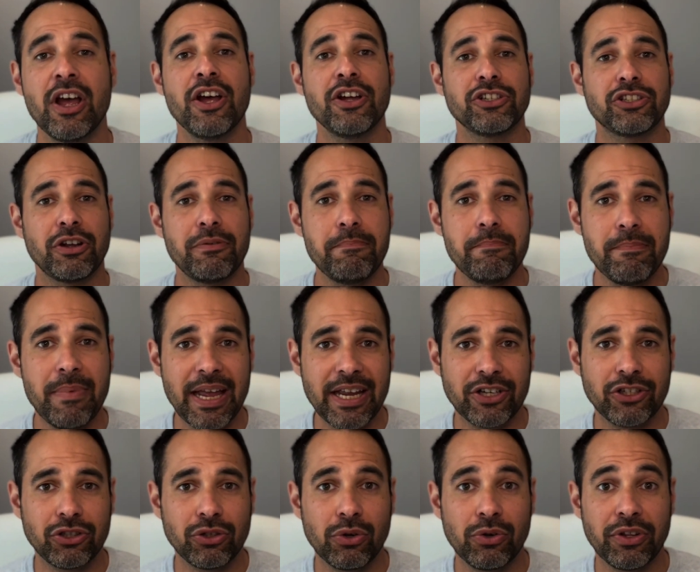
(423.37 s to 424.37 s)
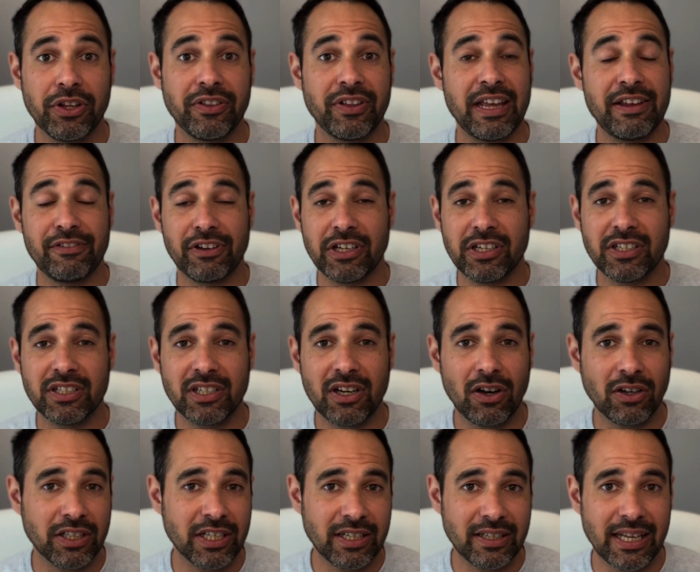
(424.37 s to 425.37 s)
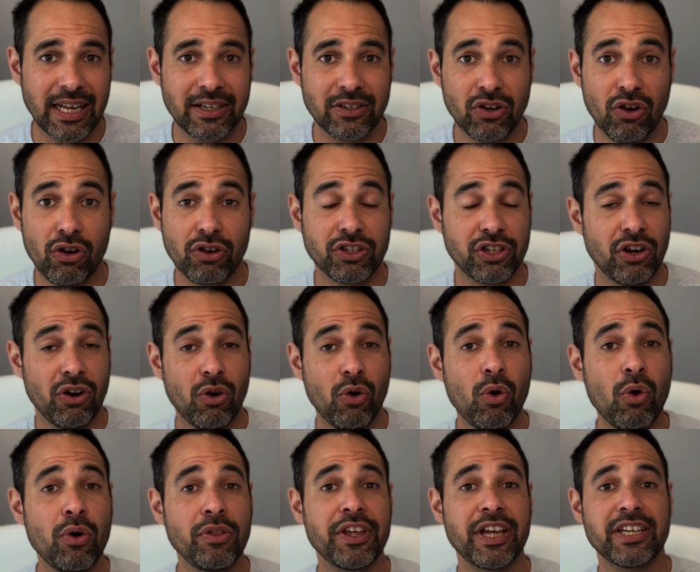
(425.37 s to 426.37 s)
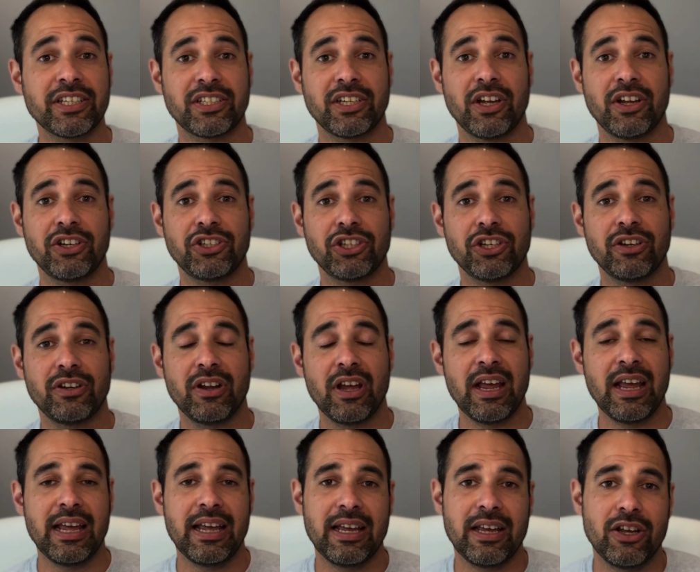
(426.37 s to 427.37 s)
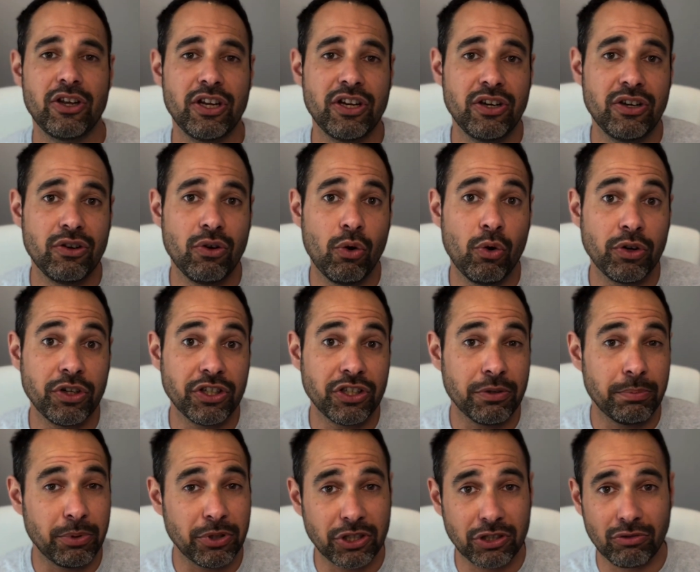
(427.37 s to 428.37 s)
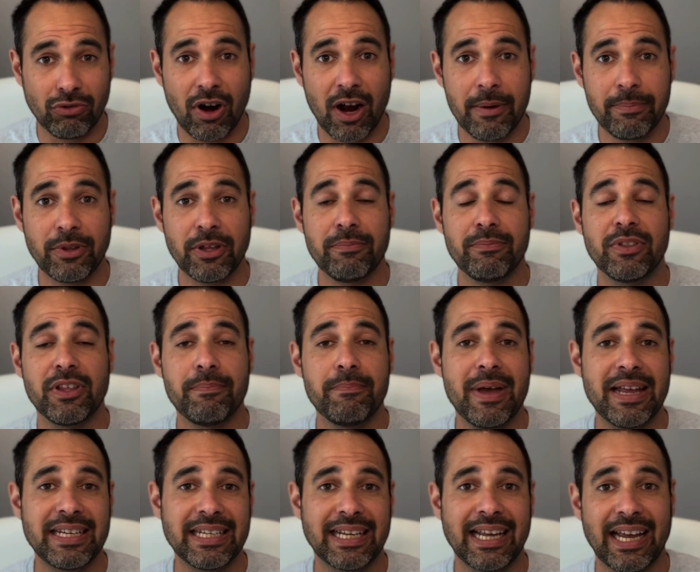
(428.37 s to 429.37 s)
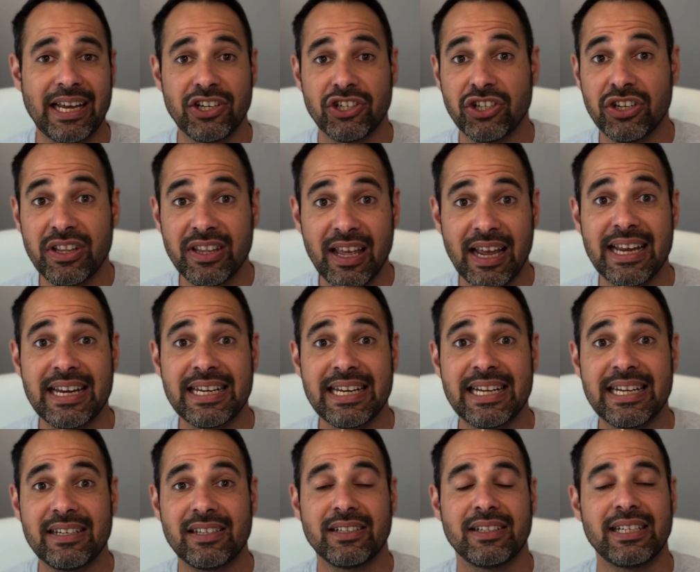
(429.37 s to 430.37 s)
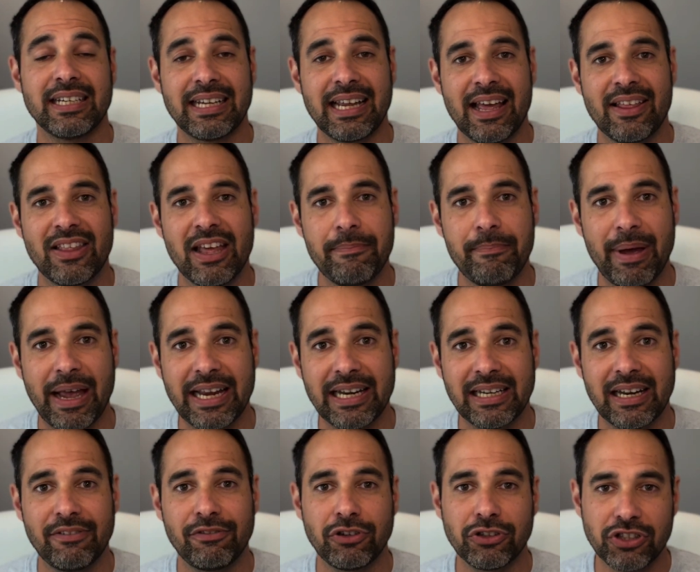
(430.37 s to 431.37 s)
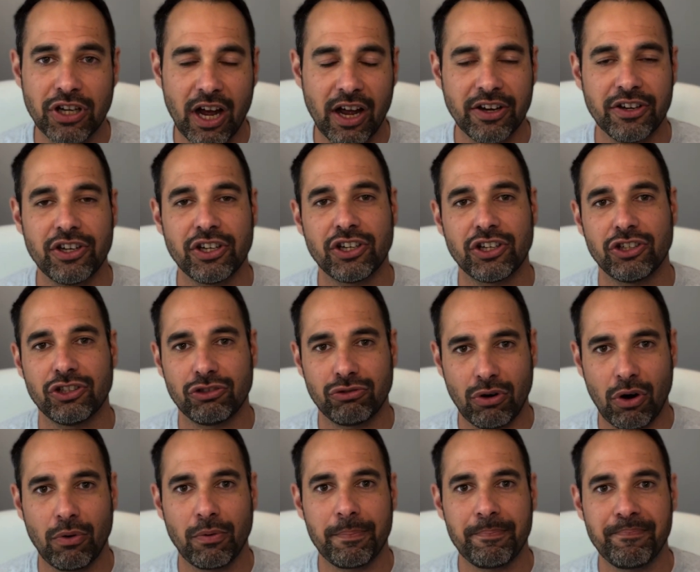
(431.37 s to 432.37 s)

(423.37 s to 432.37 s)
so make sure that they've consulted their doctor or their surgeon in order to prescribe them the medication they need to get their pain levels under control.